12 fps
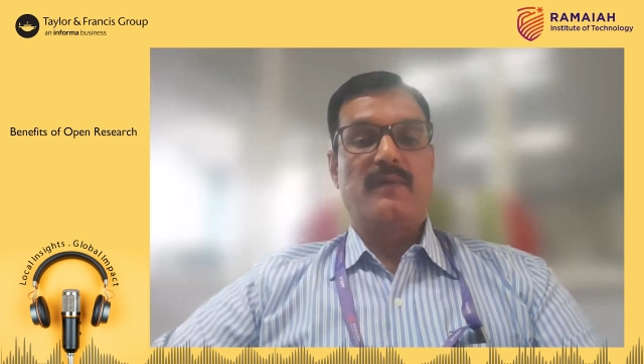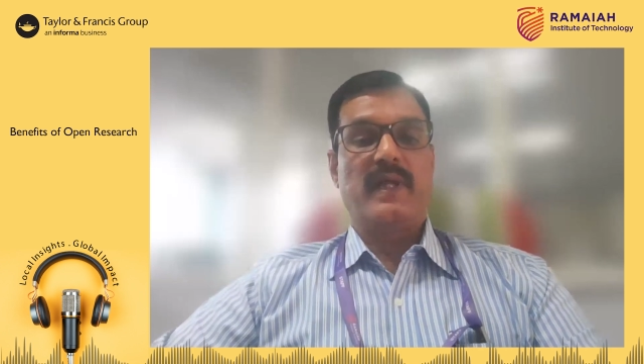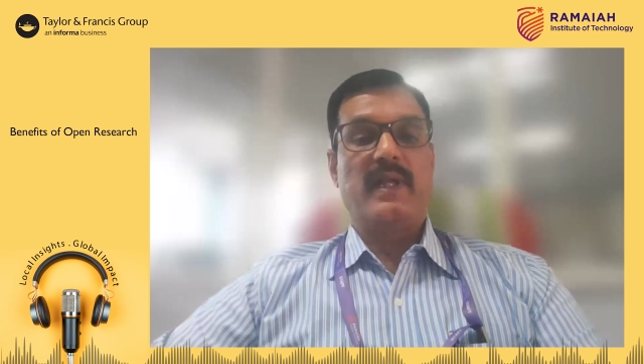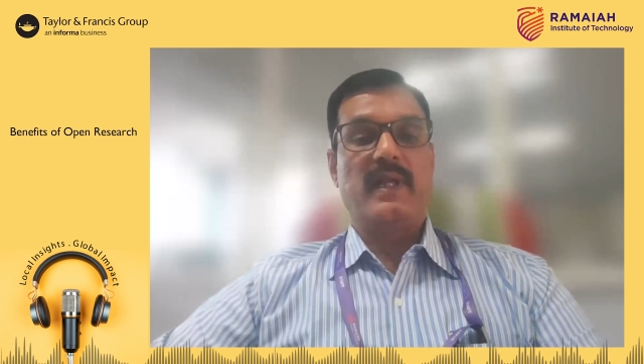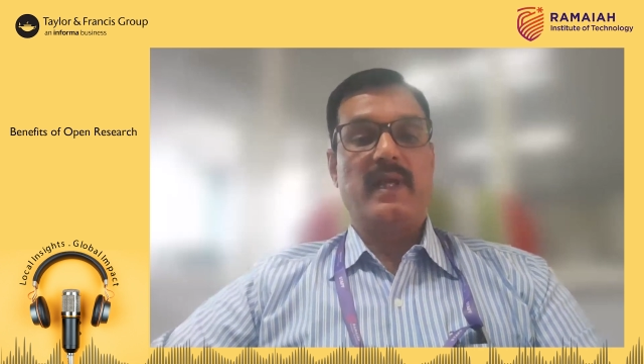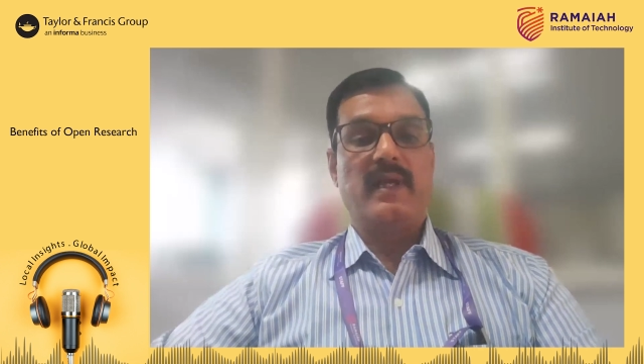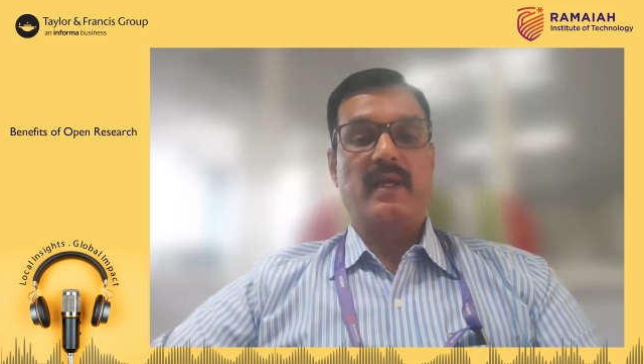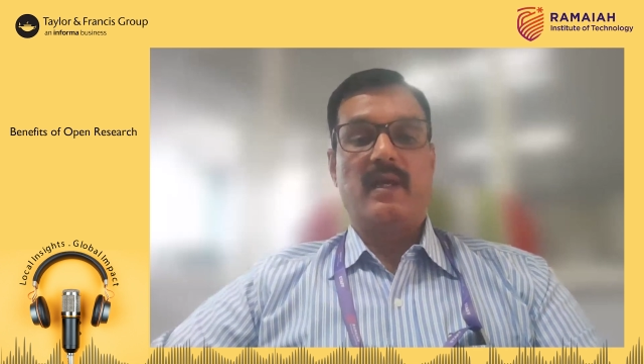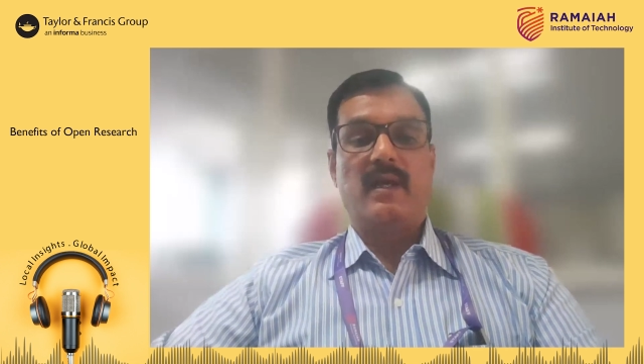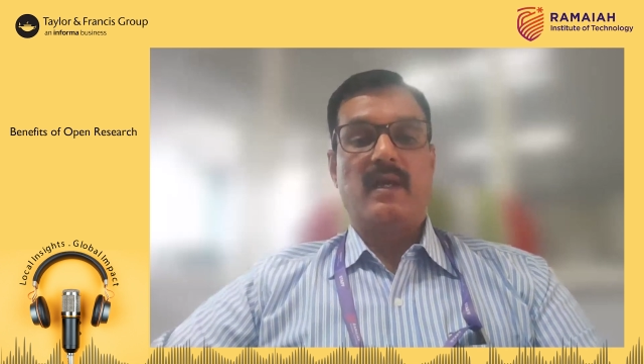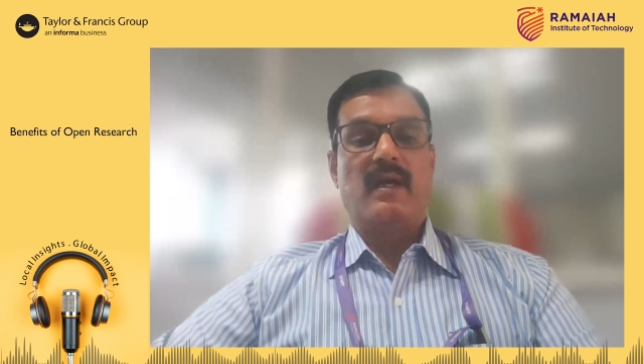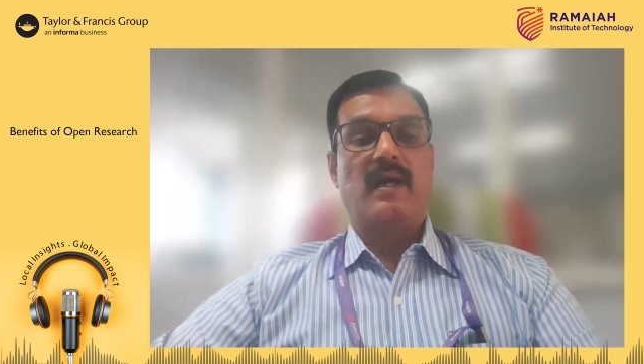freely
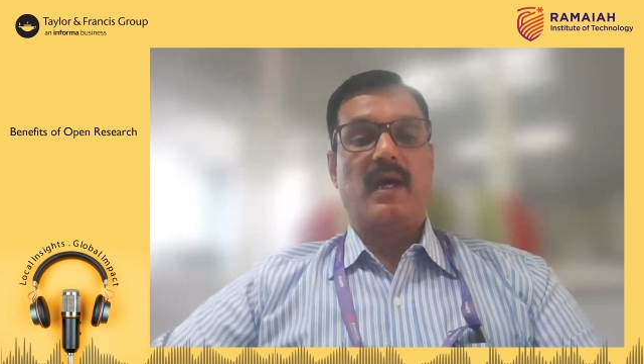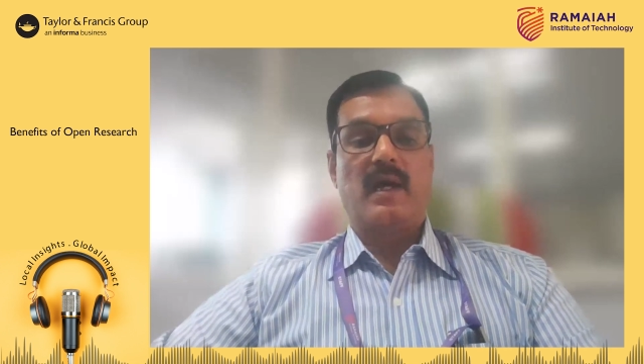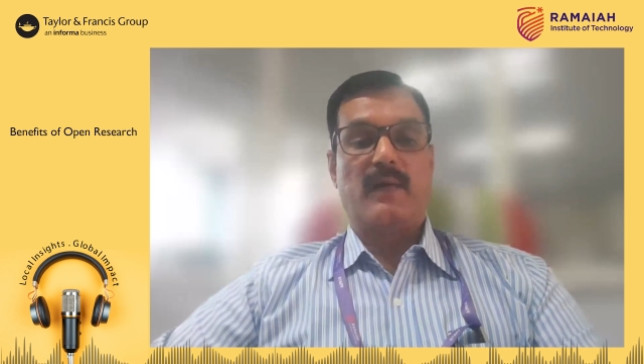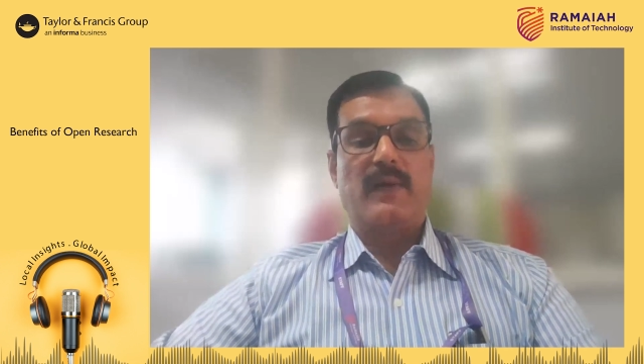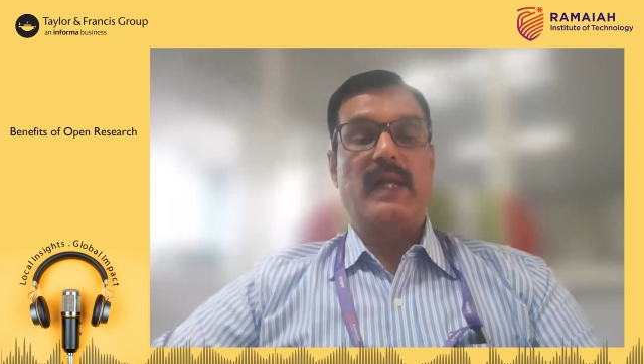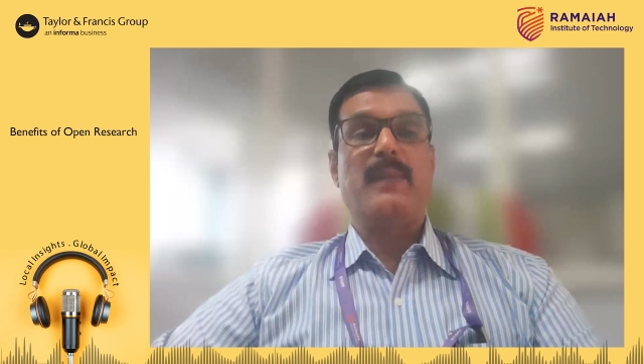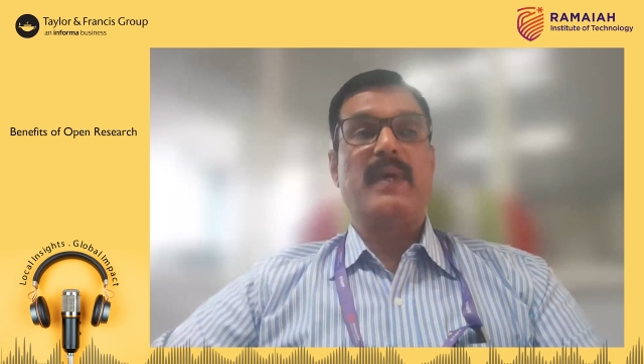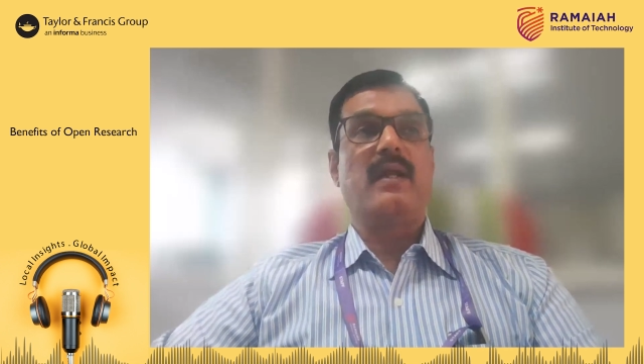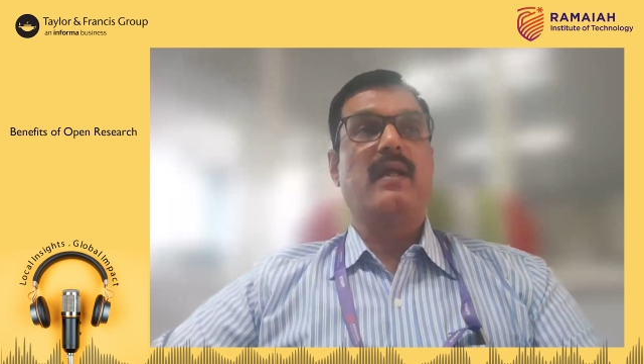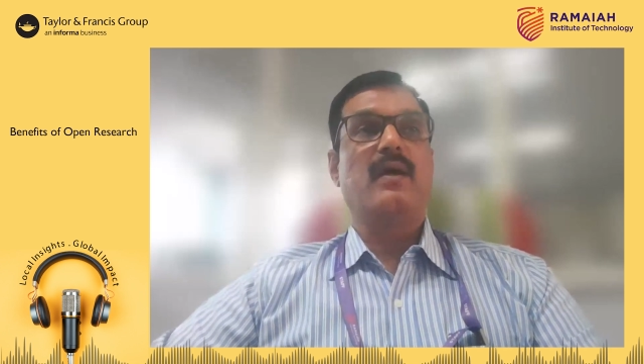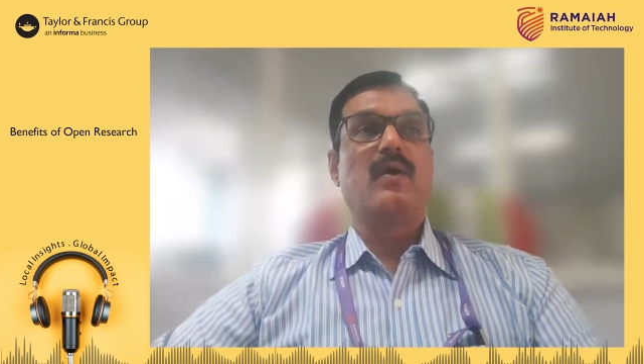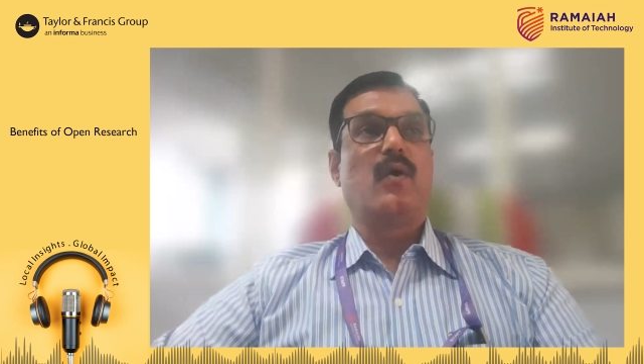uh,
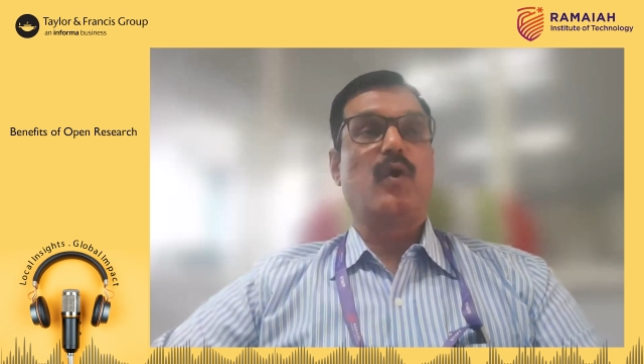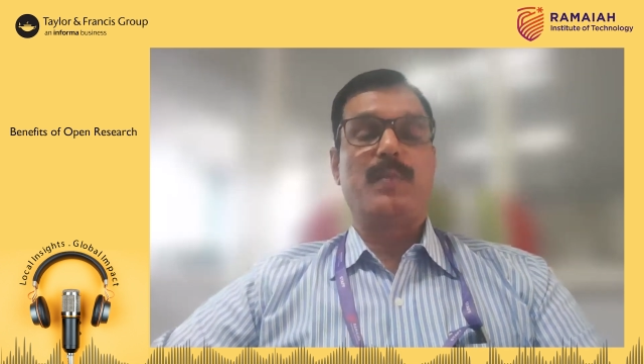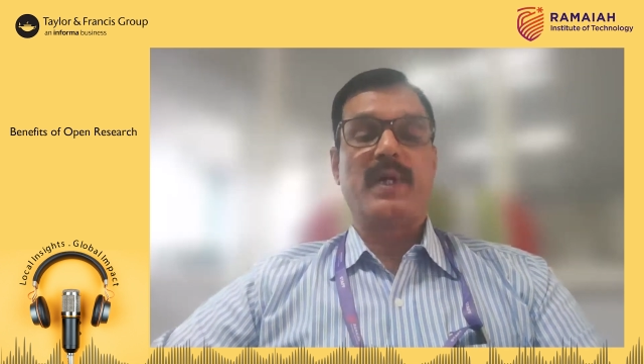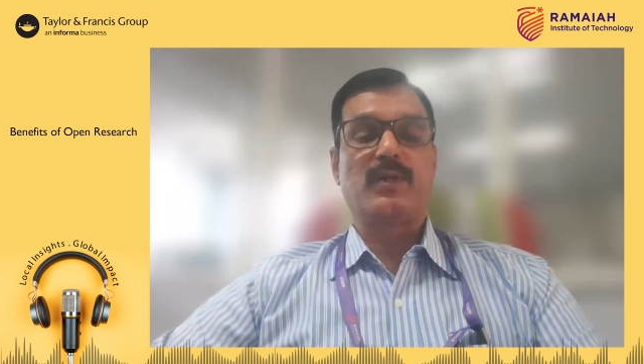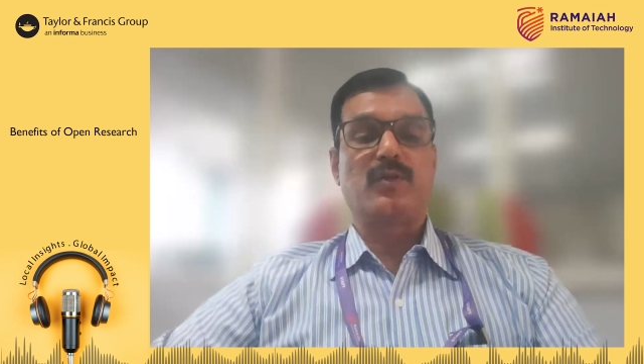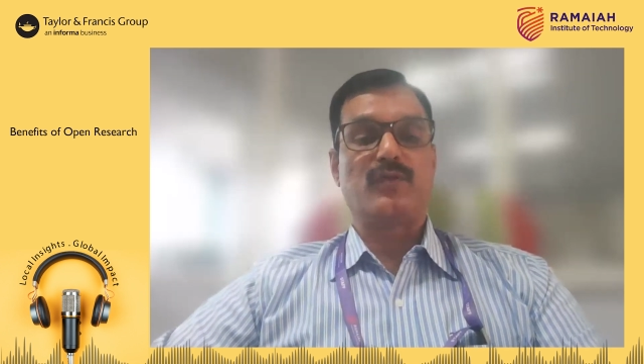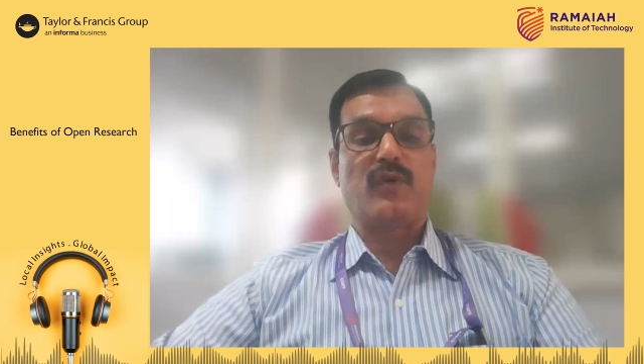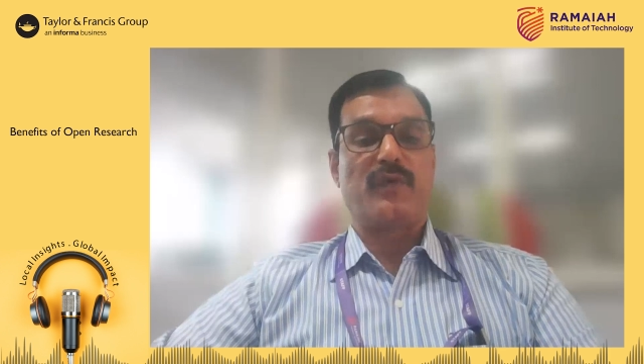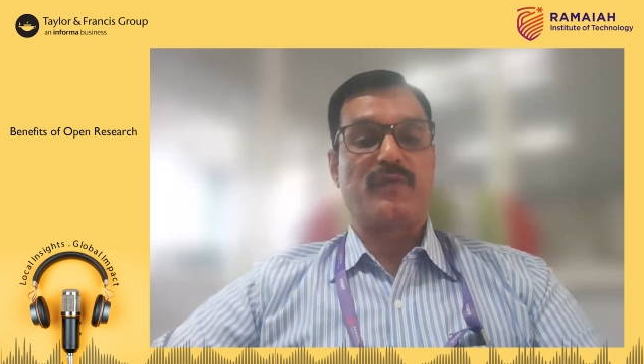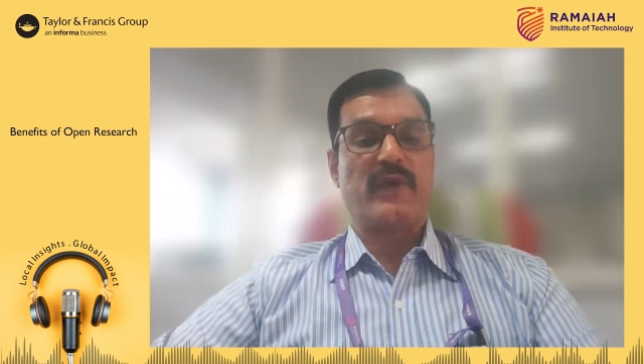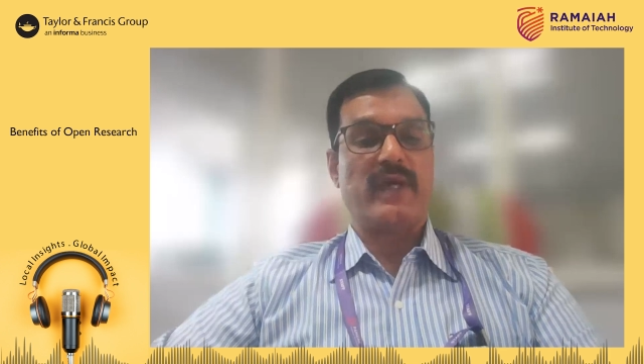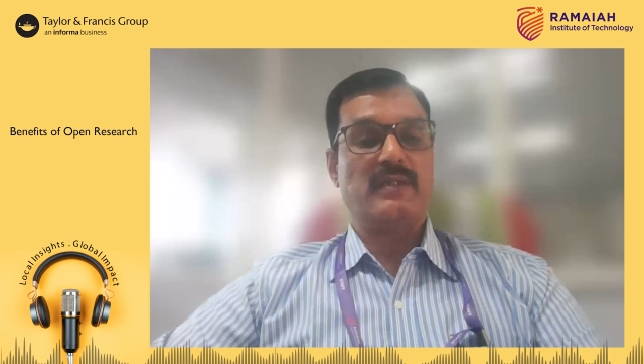available open source
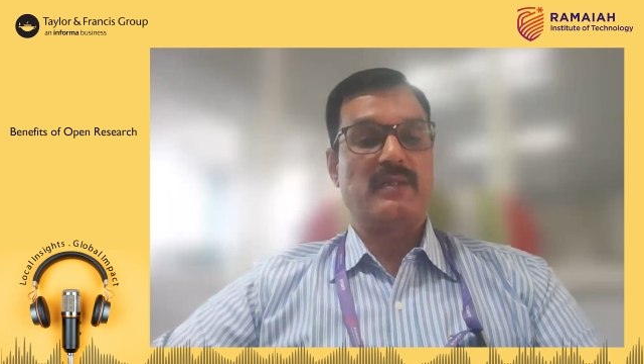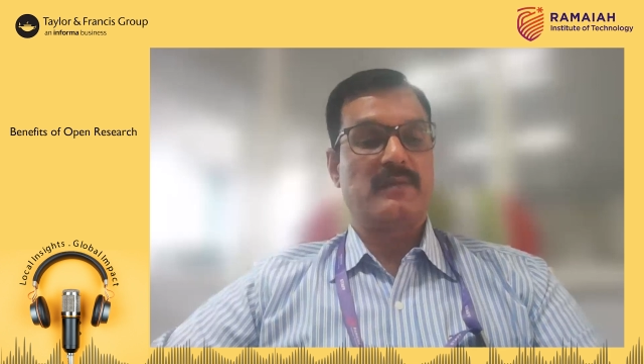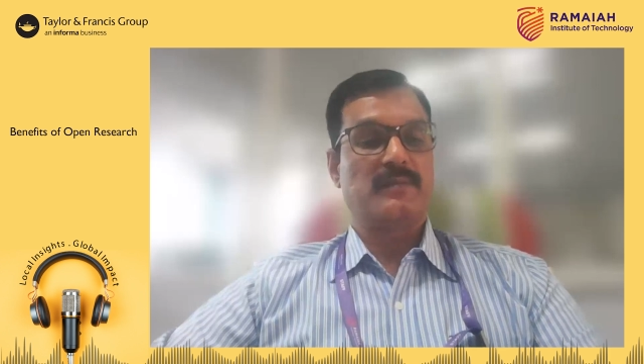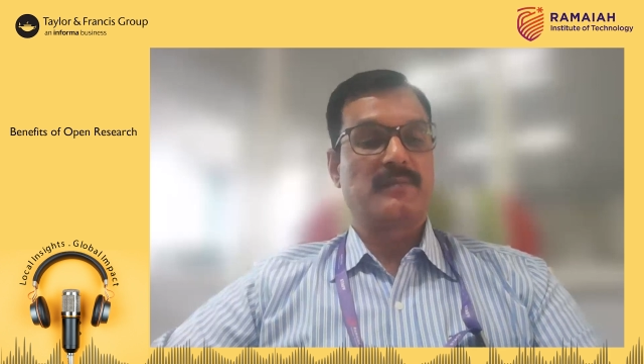softwares